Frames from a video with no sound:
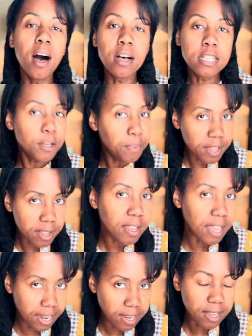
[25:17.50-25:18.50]
typically
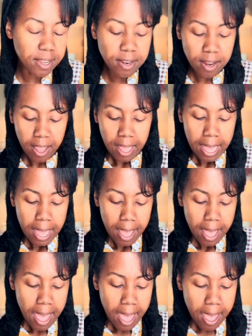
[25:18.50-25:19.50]
Indian.
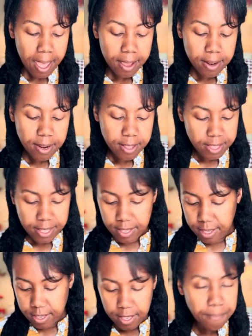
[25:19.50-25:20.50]
And this
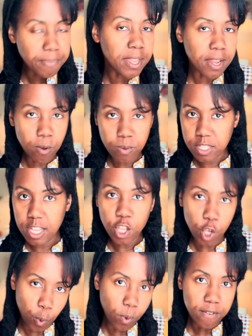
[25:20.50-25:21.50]
is something else that
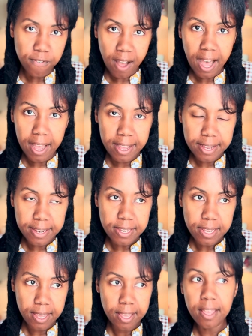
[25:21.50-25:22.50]
you would find
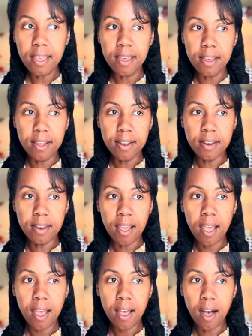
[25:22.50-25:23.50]
in
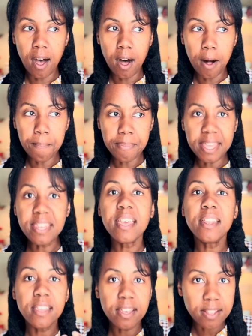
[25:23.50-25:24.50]
an
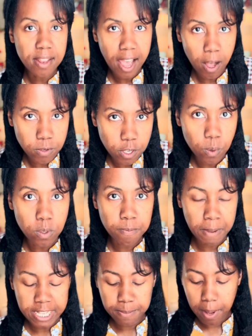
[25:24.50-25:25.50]
Indian household
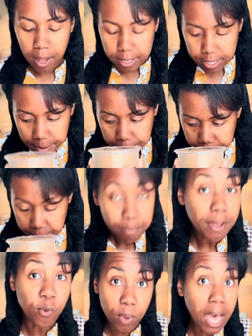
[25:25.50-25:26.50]
spice box.
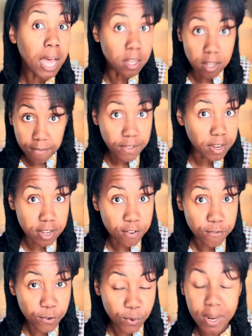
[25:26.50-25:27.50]
By the way, I love Indian
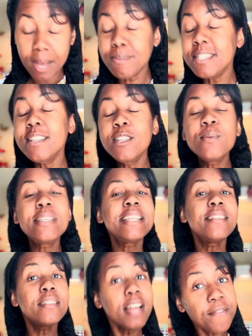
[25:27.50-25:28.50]
food. Absolutely
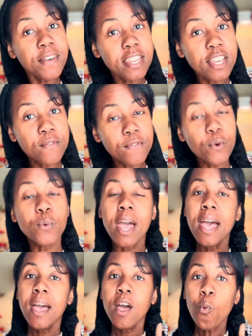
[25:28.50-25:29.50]
love Indian food.
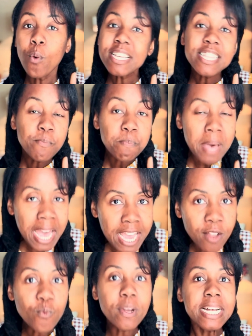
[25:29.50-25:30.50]
One of the
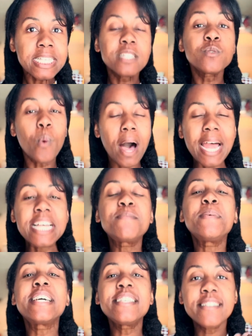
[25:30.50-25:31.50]
main reasons why is
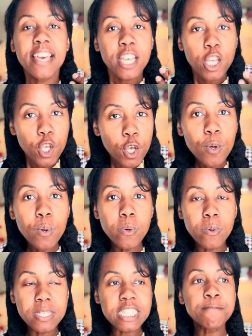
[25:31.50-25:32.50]
because they
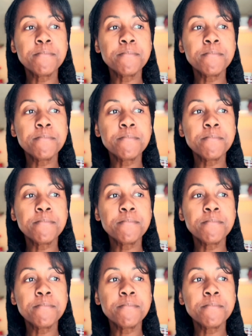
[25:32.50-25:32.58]
use